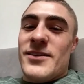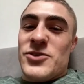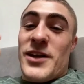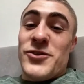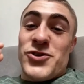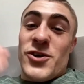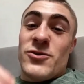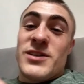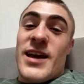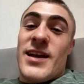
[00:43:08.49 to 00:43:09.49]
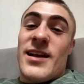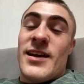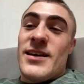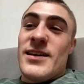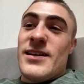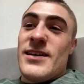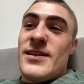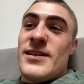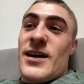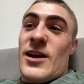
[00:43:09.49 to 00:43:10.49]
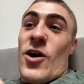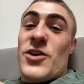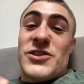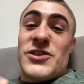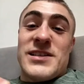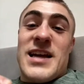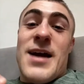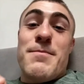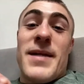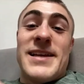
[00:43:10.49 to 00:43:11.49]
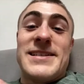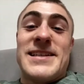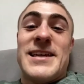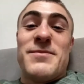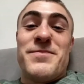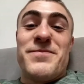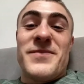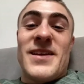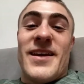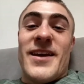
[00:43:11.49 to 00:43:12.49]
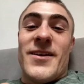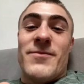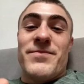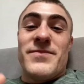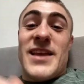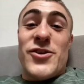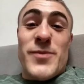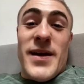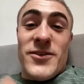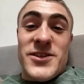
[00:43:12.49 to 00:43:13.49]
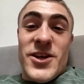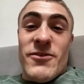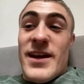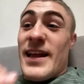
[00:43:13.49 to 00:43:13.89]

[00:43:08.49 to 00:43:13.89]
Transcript: So that just shows again, like a loss at the time might seem detrimental to your career.